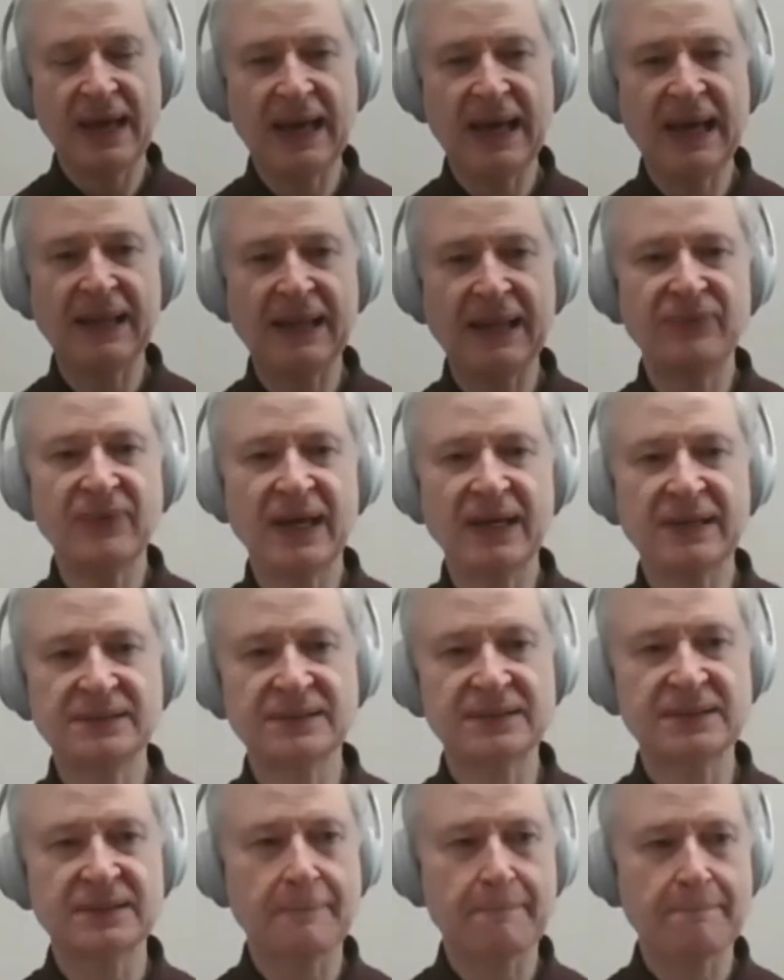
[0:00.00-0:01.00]
and
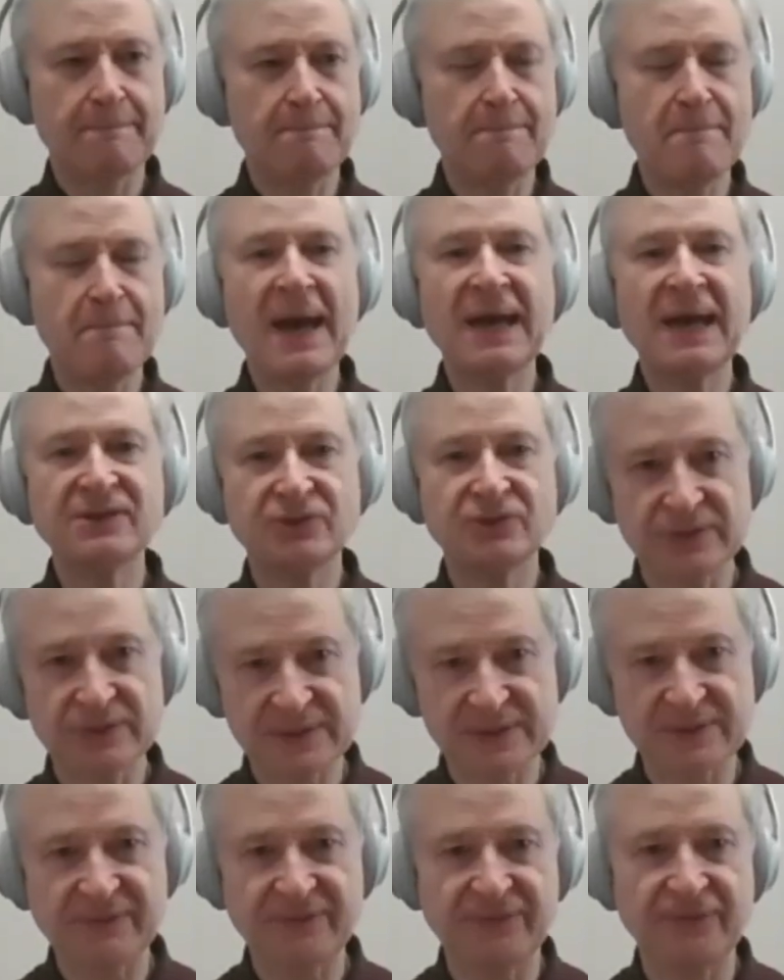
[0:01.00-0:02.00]
that
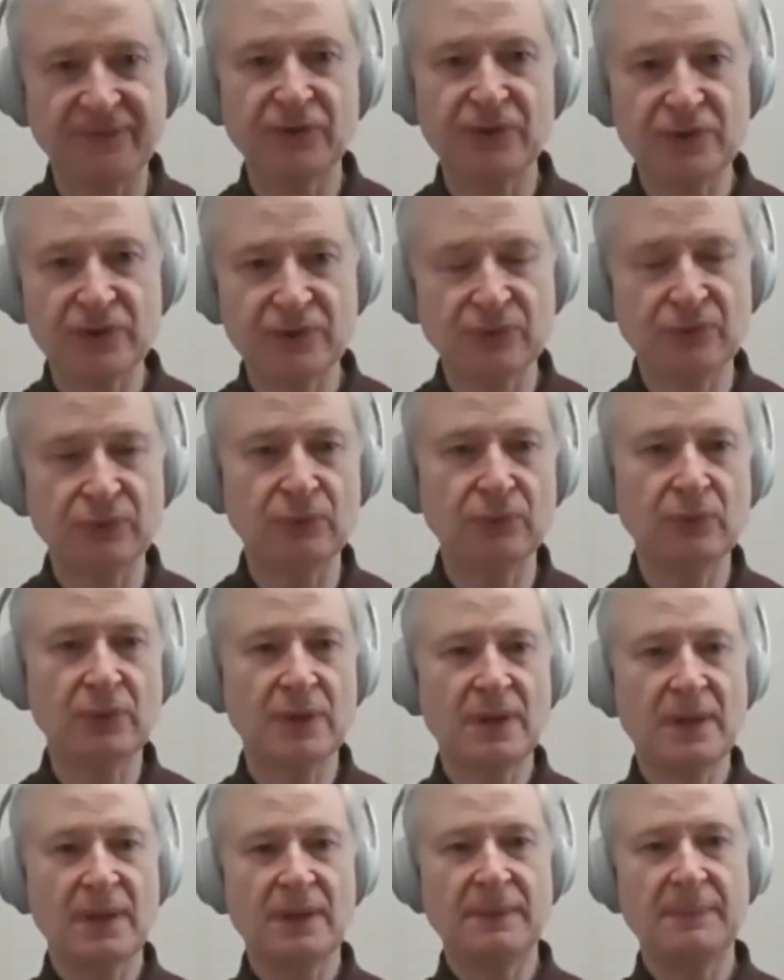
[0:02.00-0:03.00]
matters for you
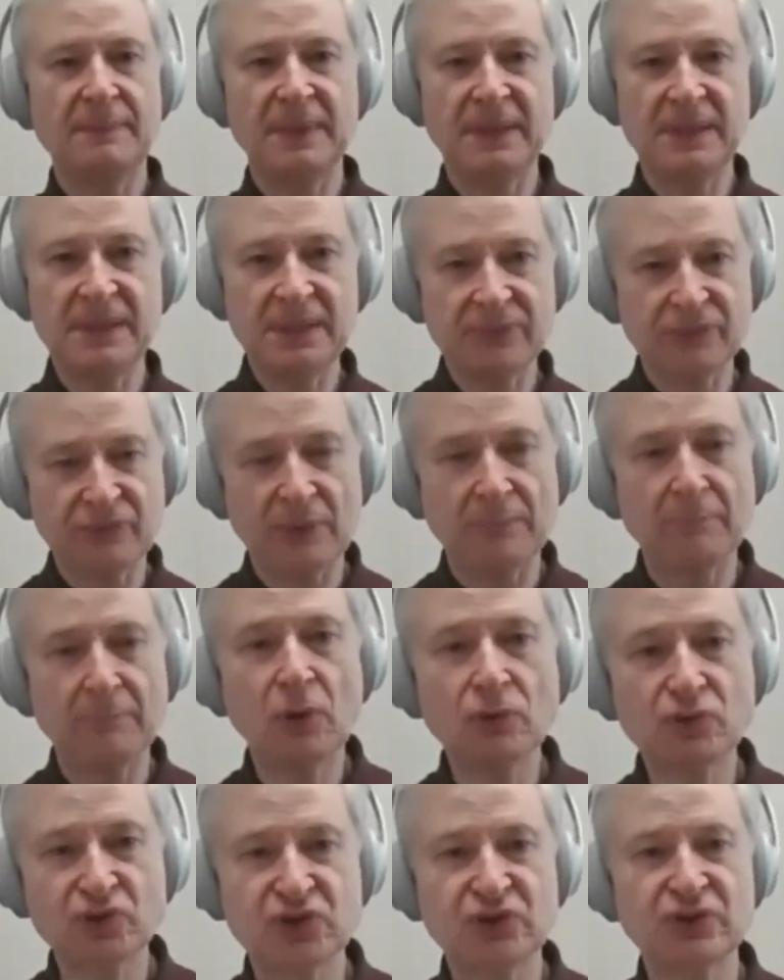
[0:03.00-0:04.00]
either
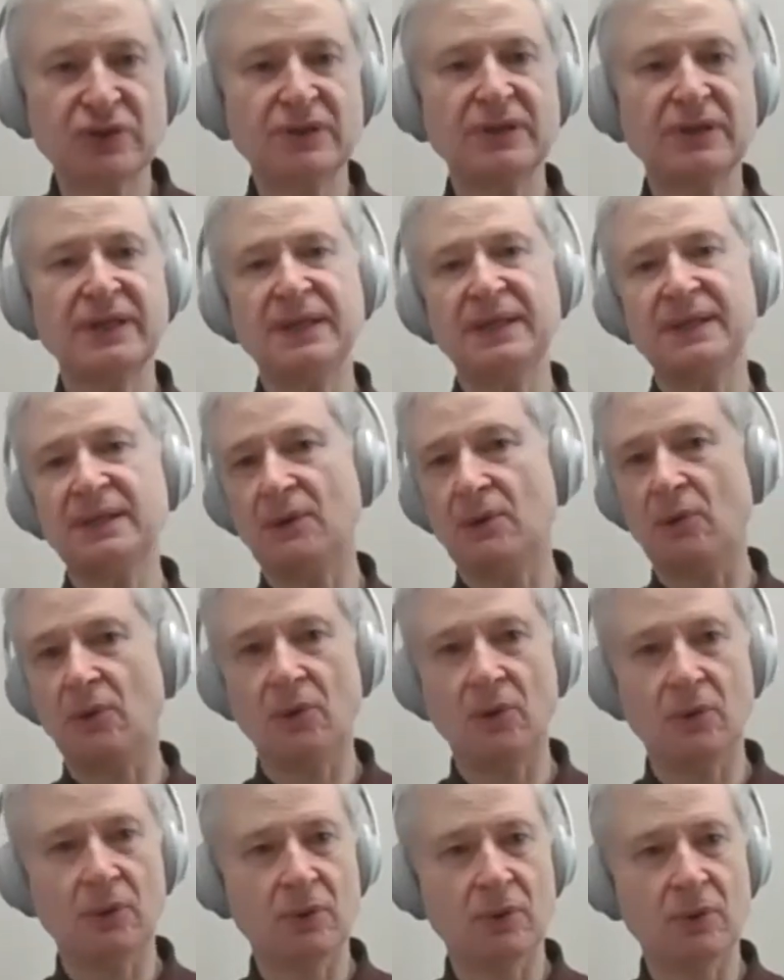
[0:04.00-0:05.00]
emotionally
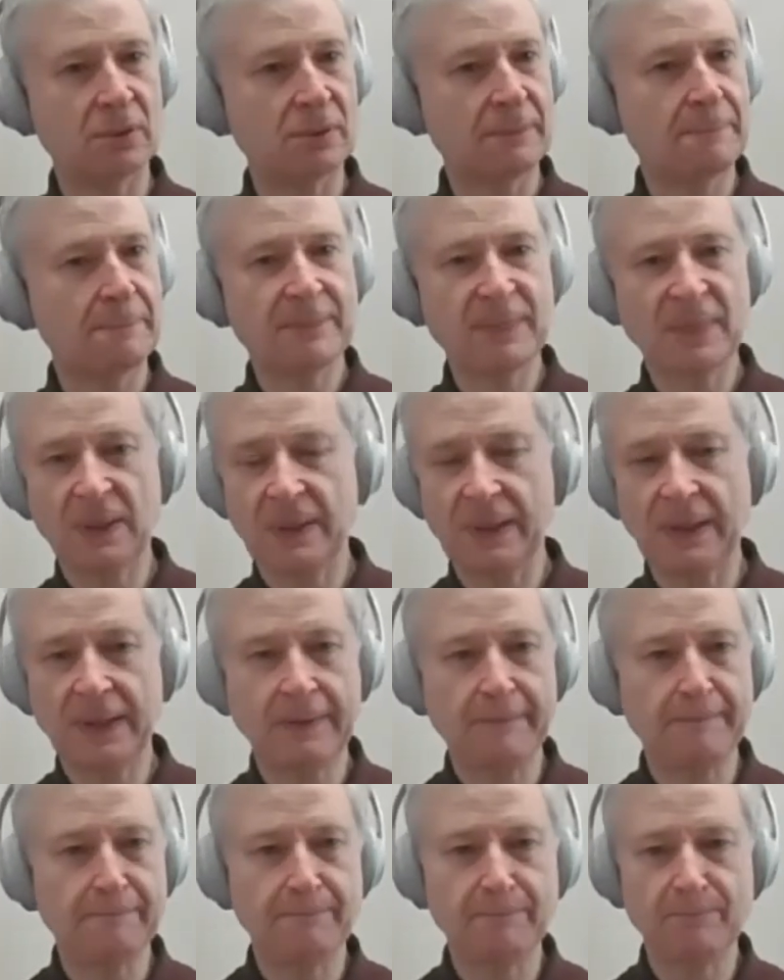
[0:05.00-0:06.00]
or
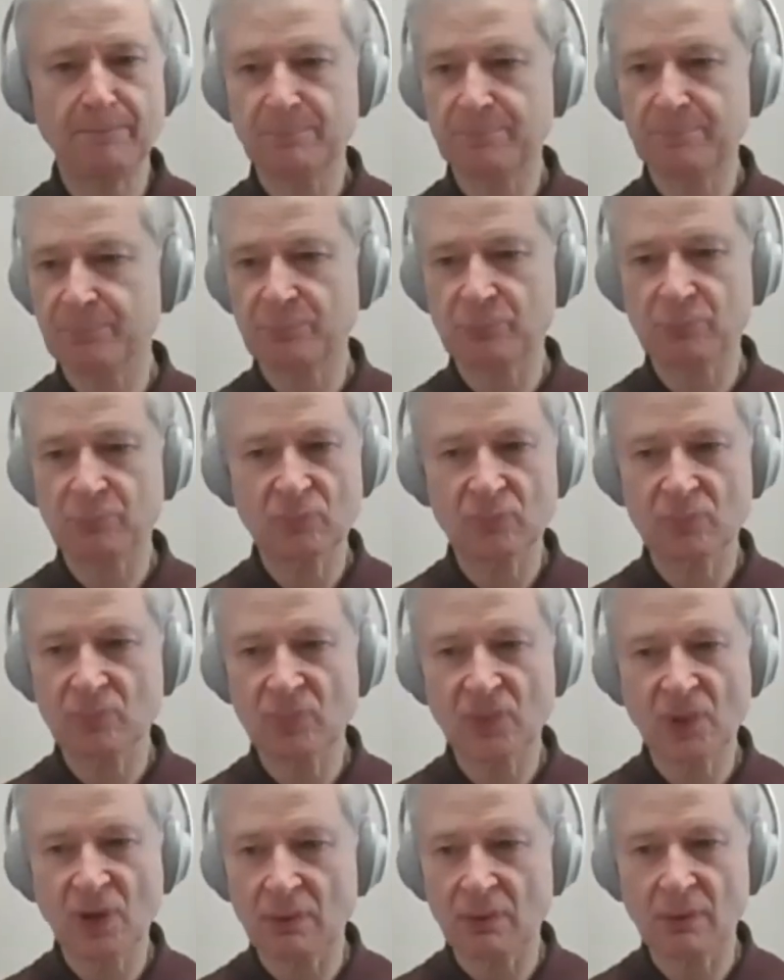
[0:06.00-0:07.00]
um,
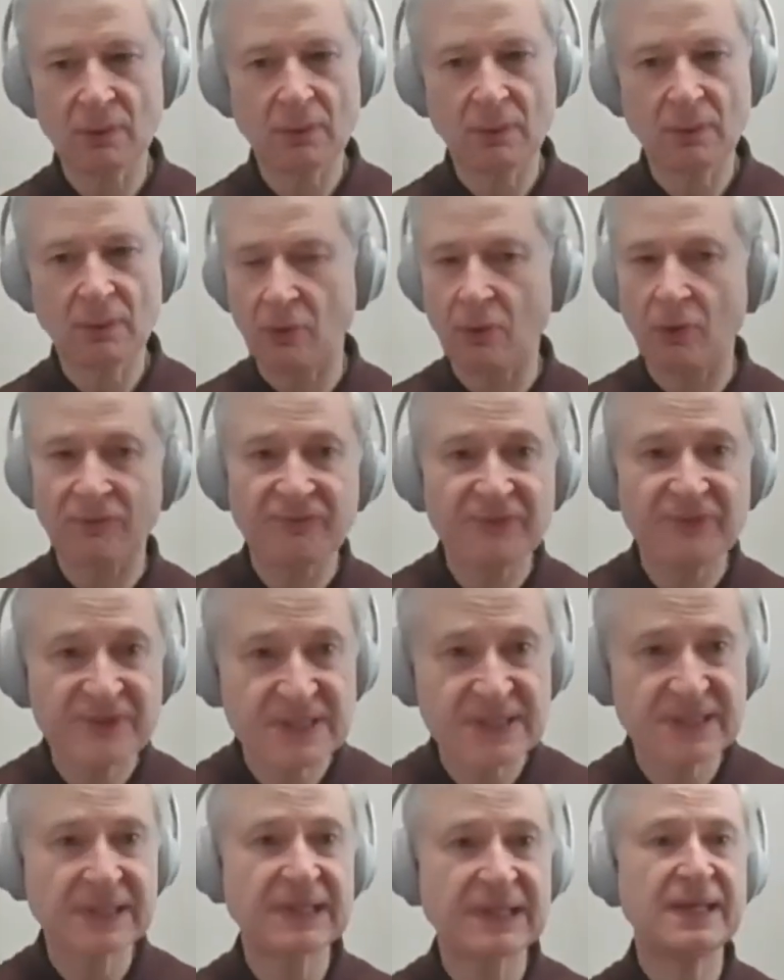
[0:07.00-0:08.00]
or
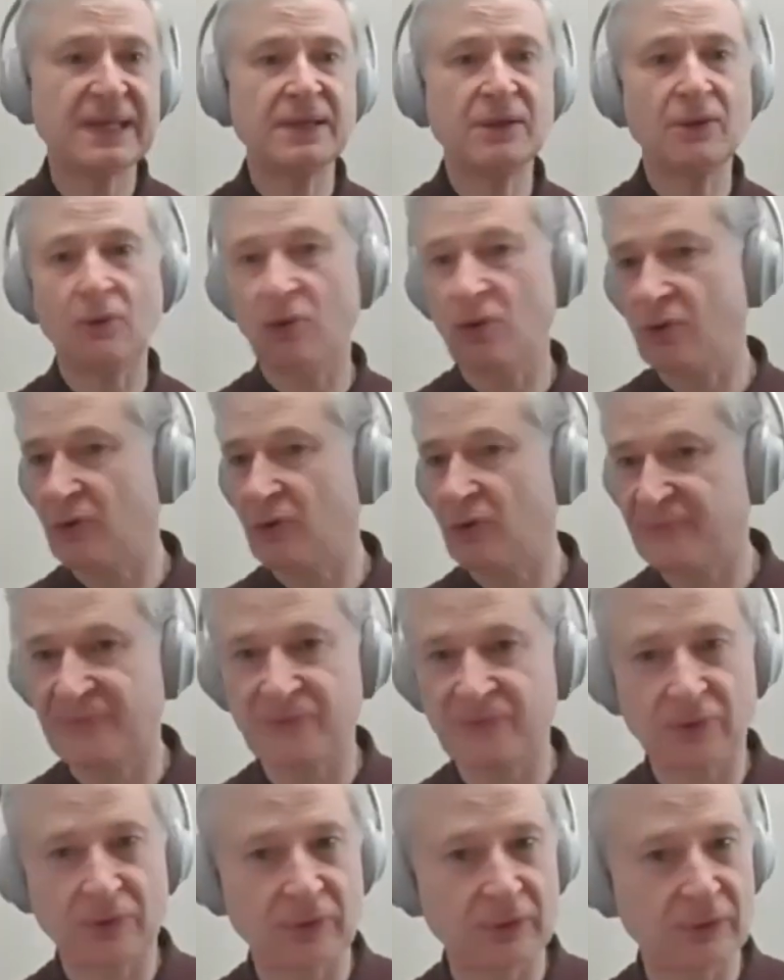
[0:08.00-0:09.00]
physically or
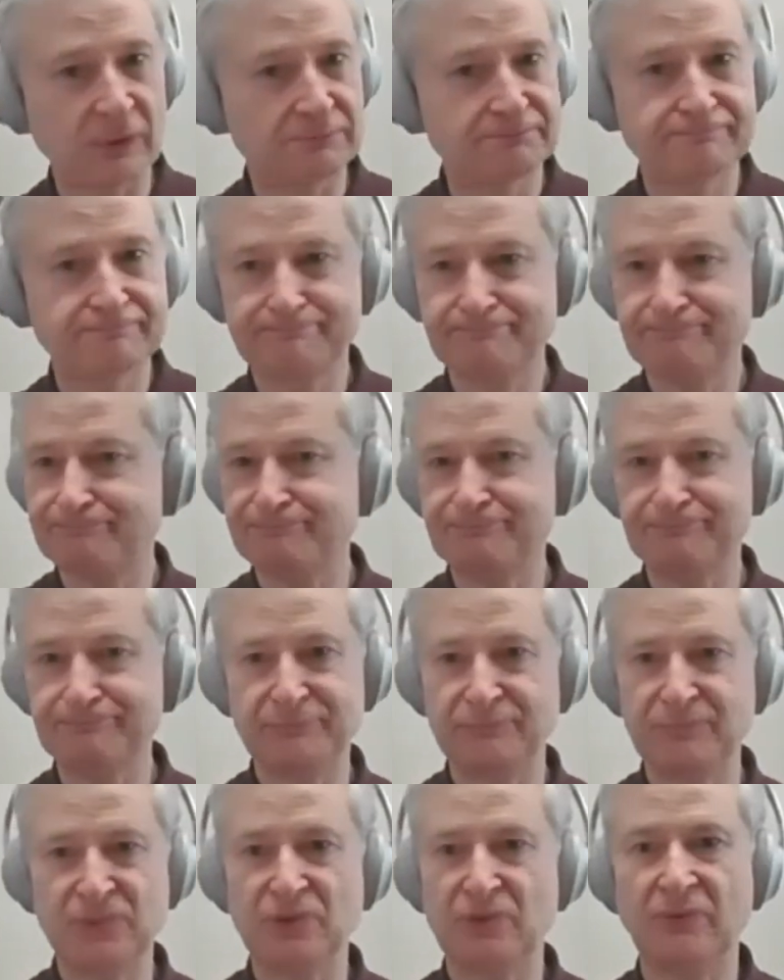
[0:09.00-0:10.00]
for
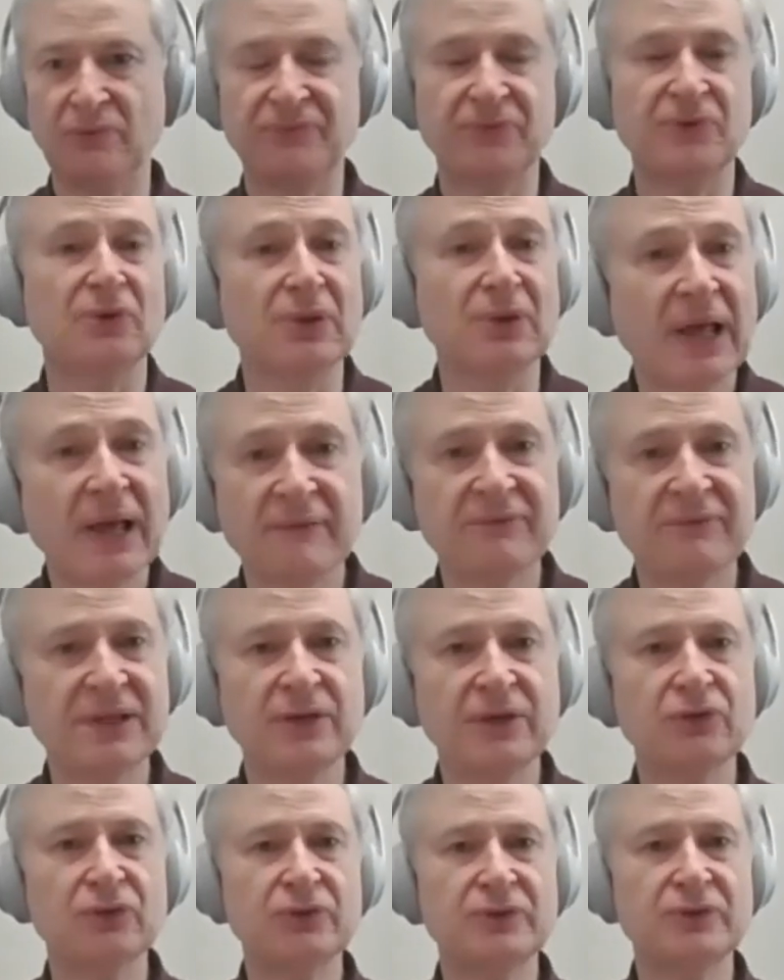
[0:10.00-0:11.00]
you know for your
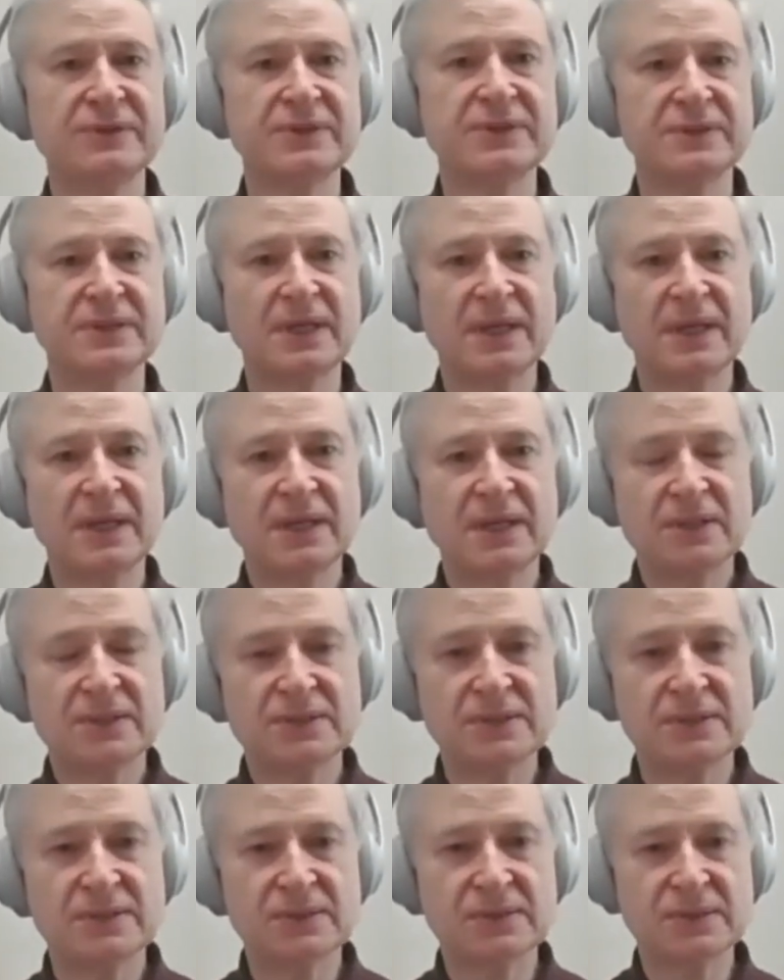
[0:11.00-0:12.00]
livelihood
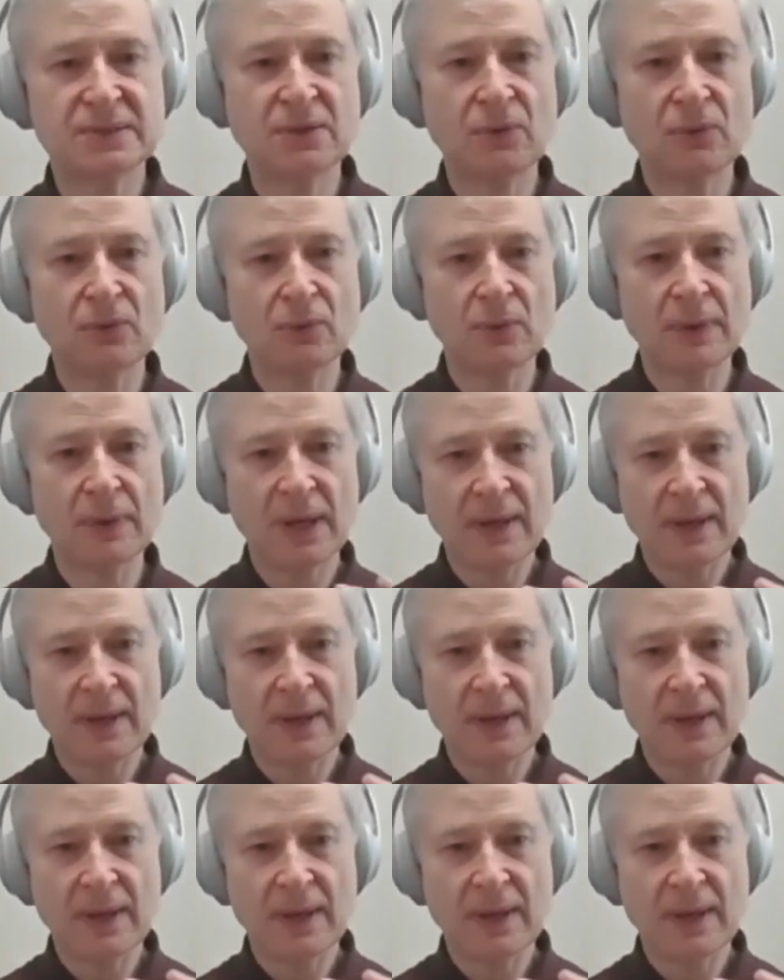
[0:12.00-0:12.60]
so